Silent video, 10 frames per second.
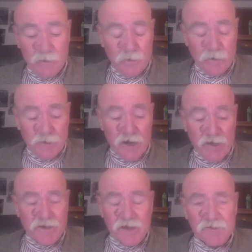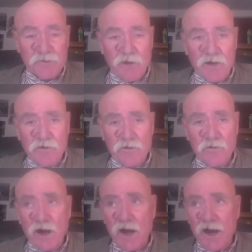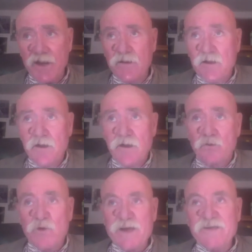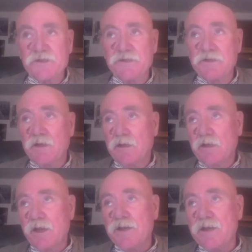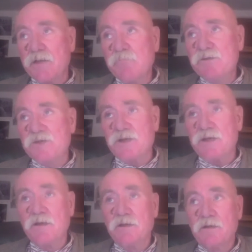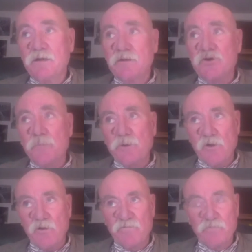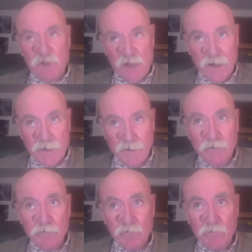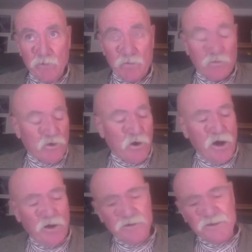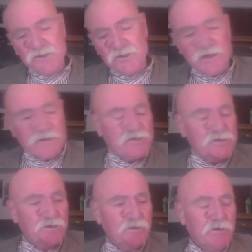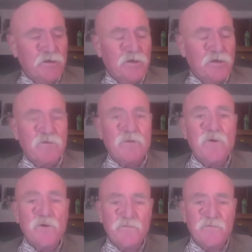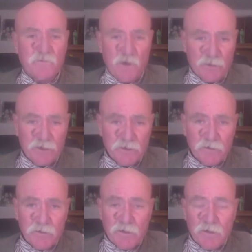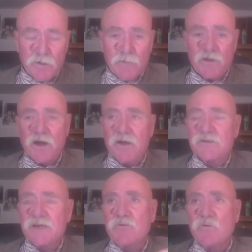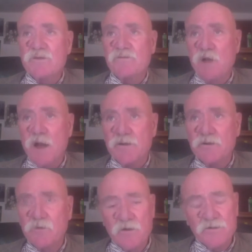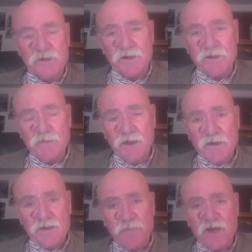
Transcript: contacts in Baku, I rented an empty Tupolev plane with all the seats removed from it, because it was flying to Grozny to pick up